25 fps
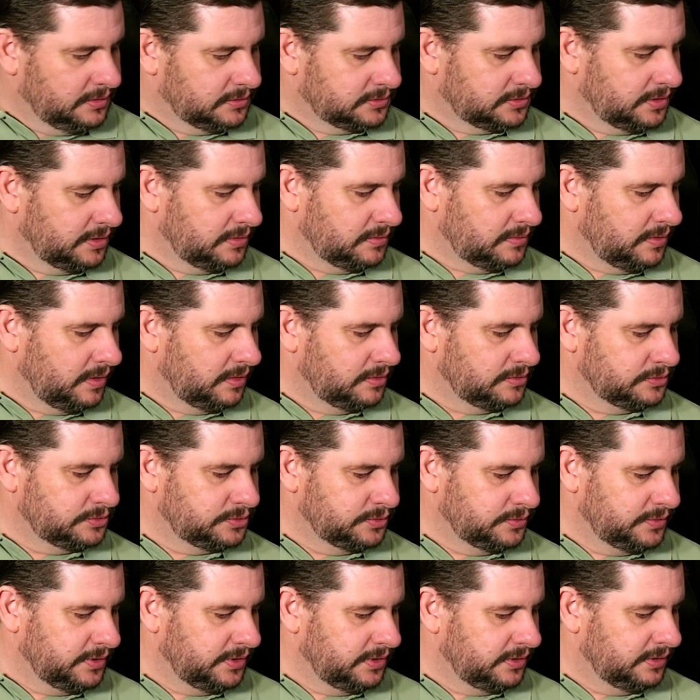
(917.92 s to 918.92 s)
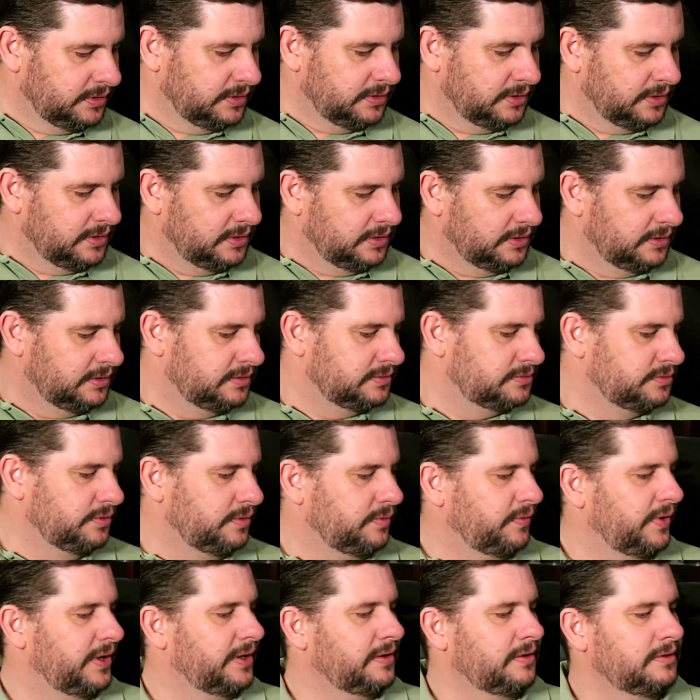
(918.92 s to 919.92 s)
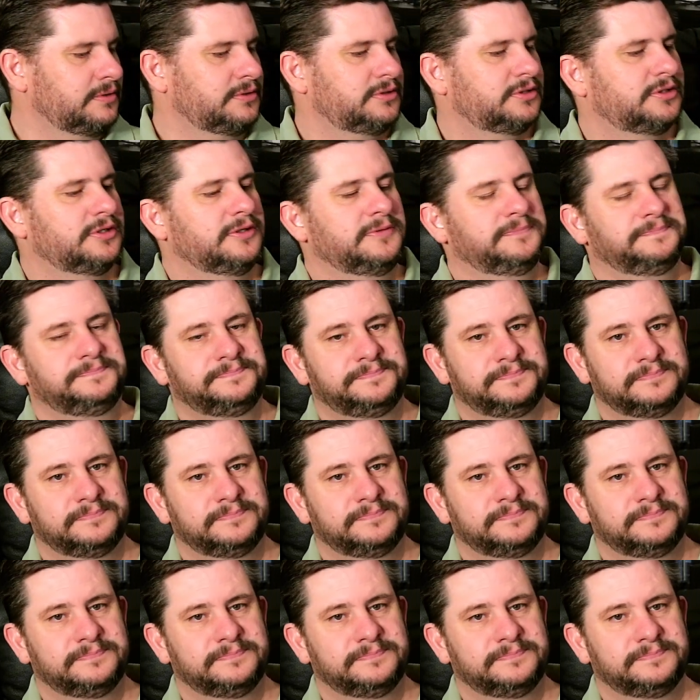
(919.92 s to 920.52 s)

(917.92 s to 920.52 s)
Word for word: so on to the to the records